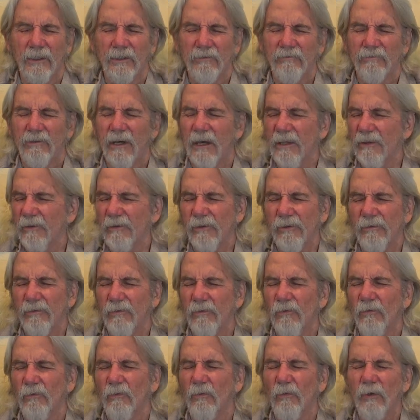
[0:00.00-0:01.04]
Father,
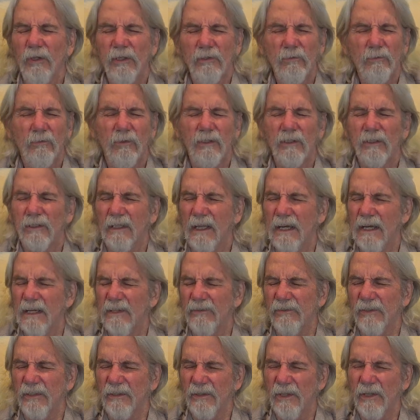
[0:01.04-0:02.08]
we
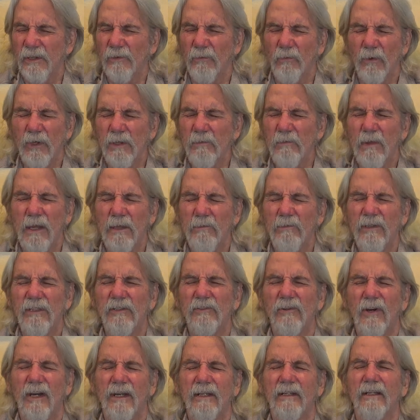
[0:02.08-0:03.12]
realize that, that we may be
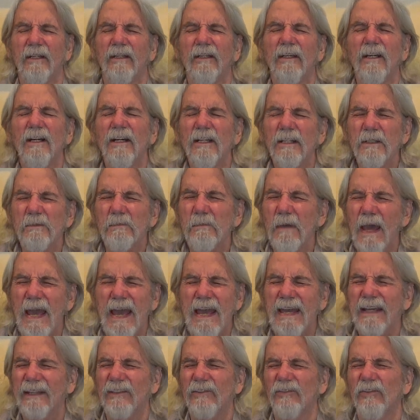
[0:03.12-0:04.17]
trying to cut
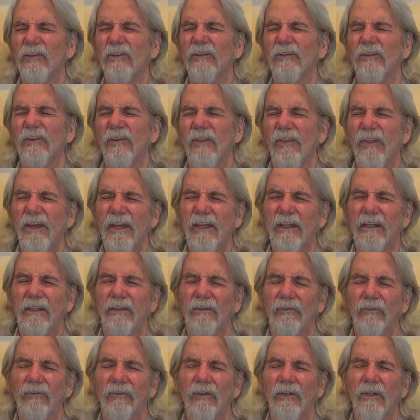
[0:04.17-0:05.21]
back certain
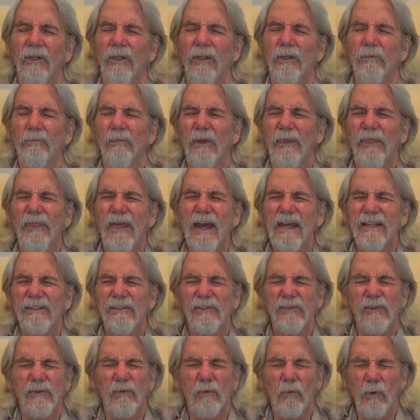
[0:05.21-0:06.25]
things, but
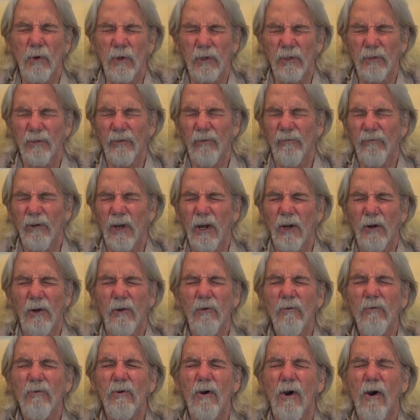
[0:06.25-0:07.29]
that's the work of our
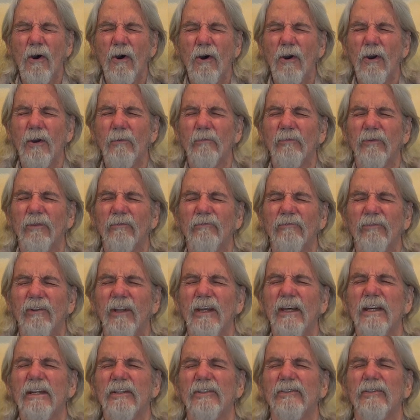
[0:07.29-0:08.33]
own arms and
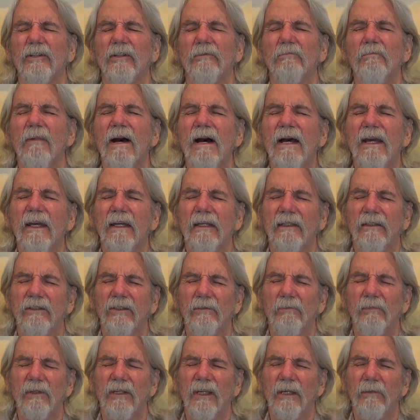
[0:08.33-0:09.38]
flesh and mind
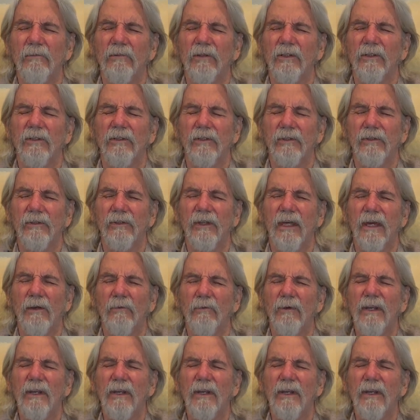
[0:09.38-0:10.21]
to be able to do that.